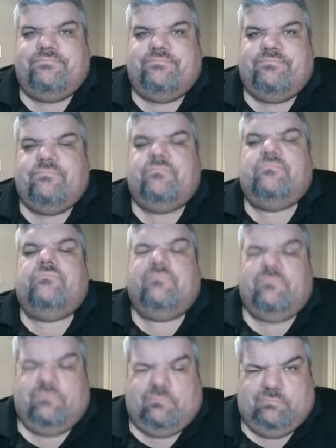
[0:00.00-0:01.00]

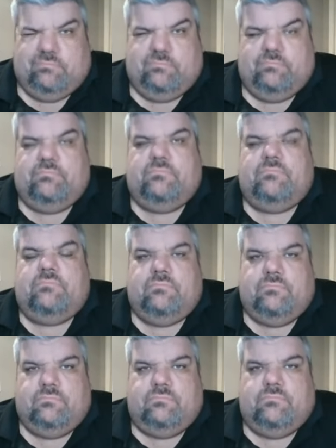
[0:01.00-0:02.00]

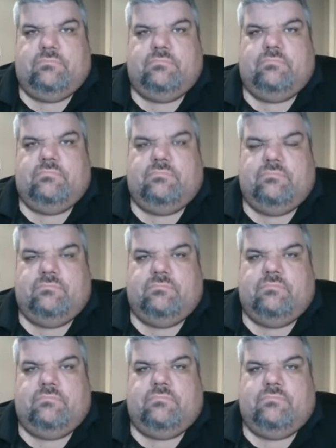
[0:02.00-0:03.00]

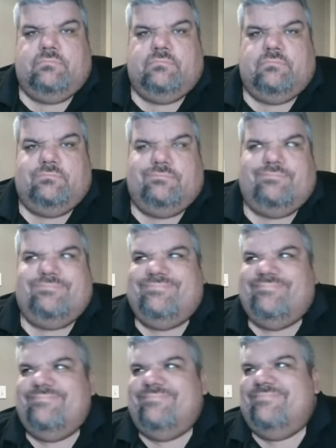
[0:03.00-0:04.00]
No words are spoken by the person on screen.